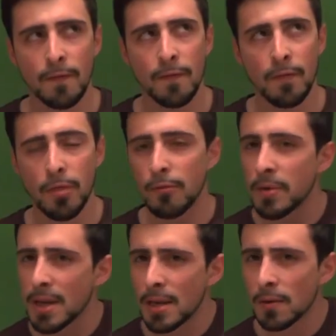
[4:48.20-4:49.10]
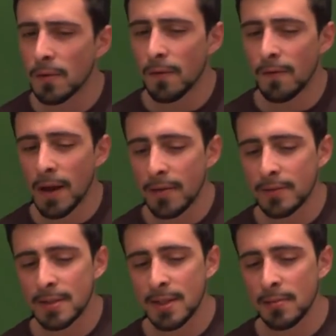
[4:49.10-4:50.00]
three or five
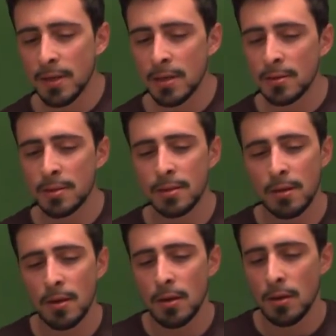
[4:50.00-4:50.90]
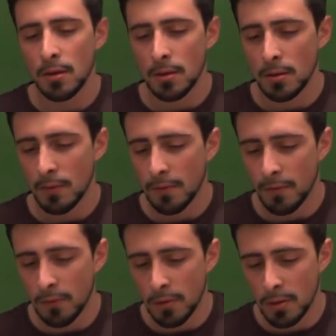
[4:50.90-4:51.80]
centimeters
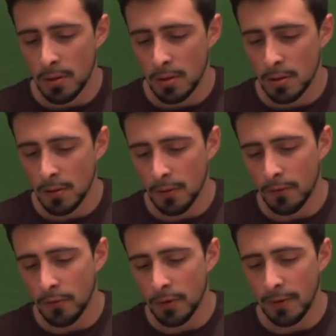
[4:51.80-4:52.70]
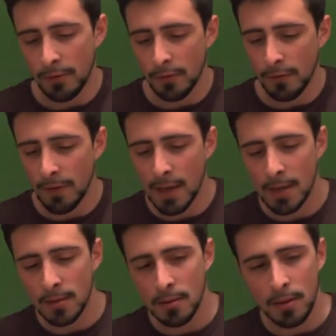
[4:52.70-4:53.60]
for a uh, for a different
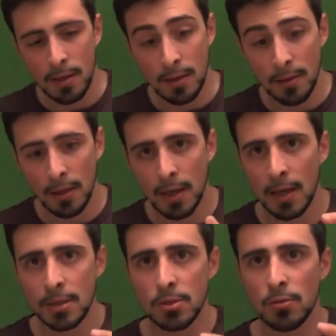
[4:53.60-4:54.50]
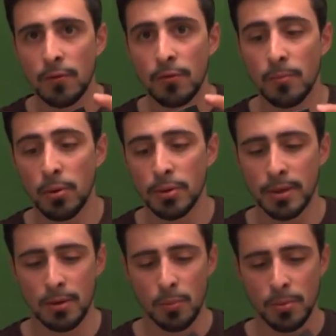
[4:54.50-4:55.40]
fan in the case. So if you bolt
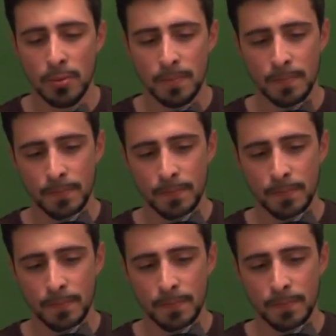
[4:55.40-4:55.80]
it open,